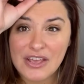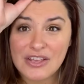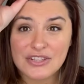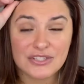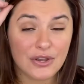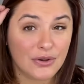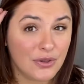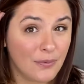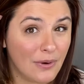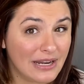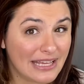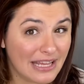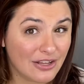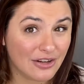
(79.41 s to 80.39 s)
So you
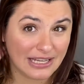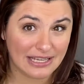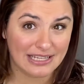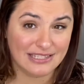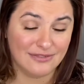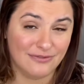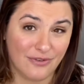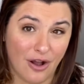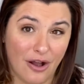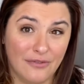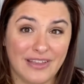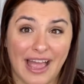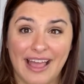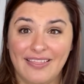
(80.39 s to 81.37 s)
wanna get your kids
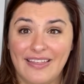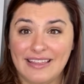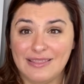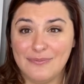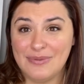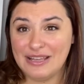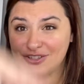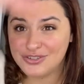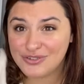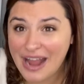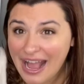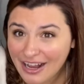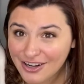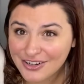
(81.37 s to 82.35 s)
involved. I like the big
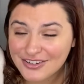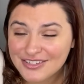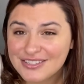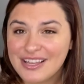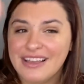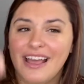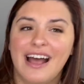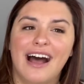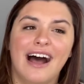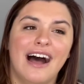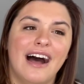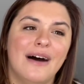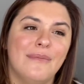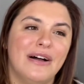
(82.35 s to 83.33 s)
trackers.
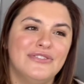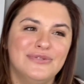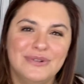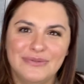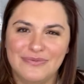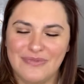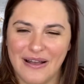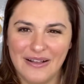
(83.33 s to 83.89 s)
Um, I'll, do a,